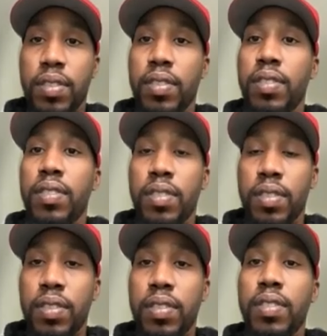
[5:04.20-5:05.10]

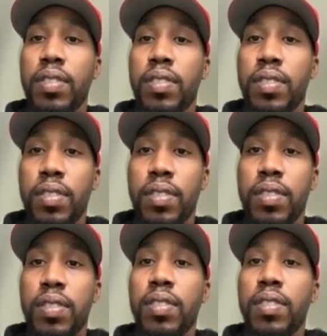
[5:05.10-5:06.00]

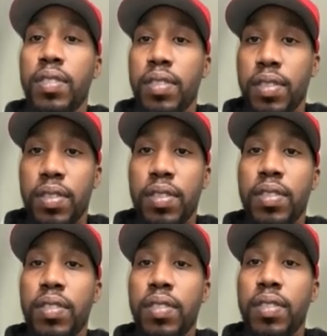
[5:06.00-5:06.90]

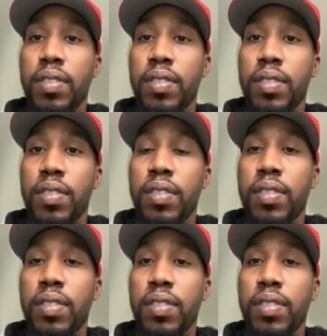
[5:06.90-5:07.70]
(silent)